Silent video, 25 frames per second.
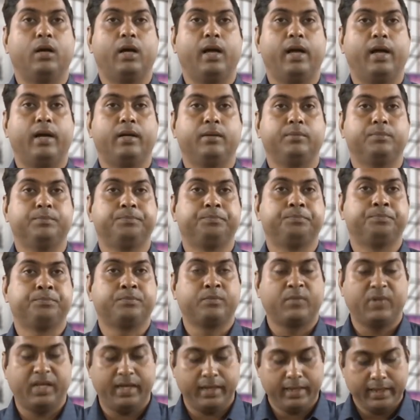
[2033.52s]
And
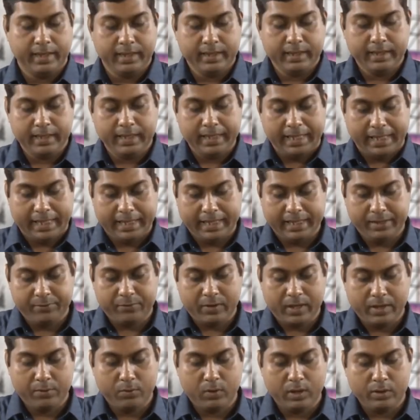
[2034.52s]
again
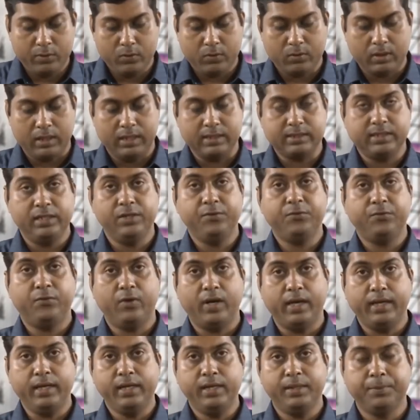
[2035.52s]
if I want to
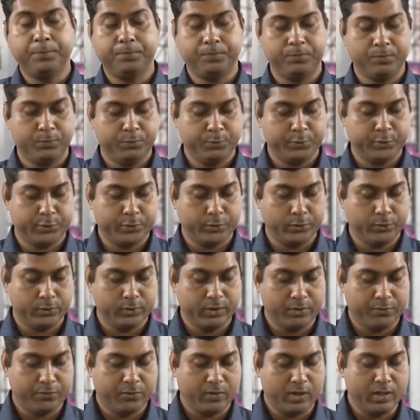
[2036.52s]
classify, so
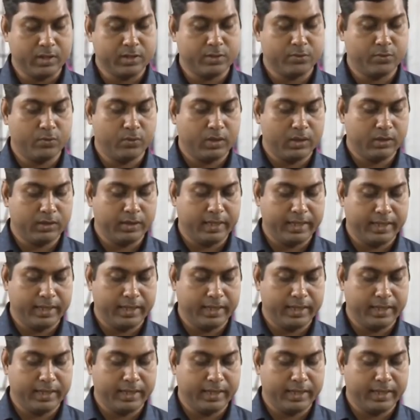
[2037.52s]
the first one